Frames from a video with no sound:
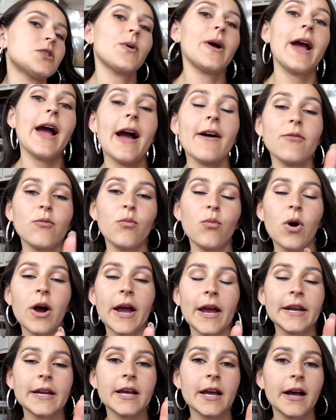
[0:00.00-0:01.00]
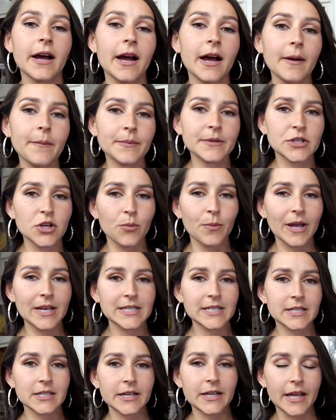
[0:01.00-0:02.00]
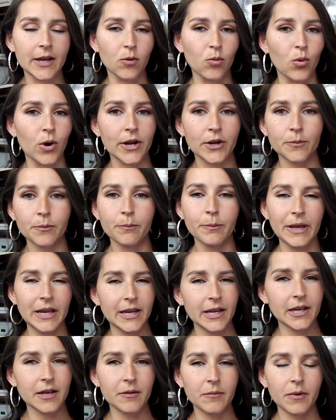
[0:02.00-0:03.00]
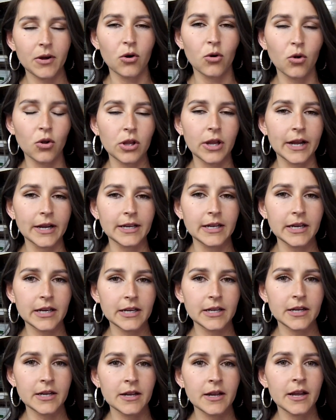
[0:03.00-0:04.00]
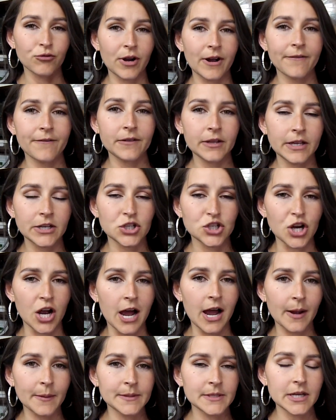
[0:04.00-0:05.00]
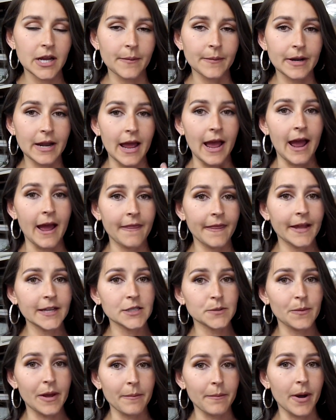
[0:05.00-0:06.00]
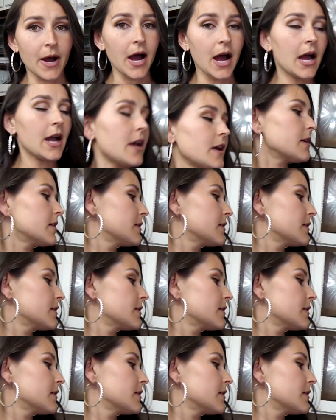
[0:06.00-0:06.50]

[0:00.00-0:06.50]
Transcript: I have 1 cup, so basically like 1 medium whole onion, roughly chopped. I'm gonna add that to my pot.